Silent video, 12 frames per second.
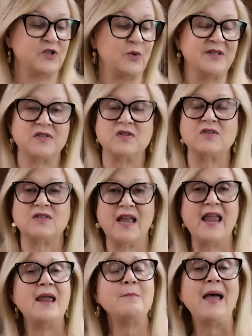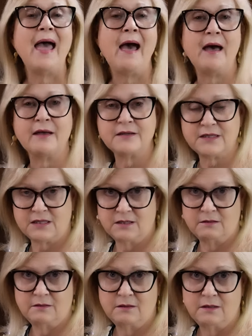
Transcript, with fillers: So it's the same as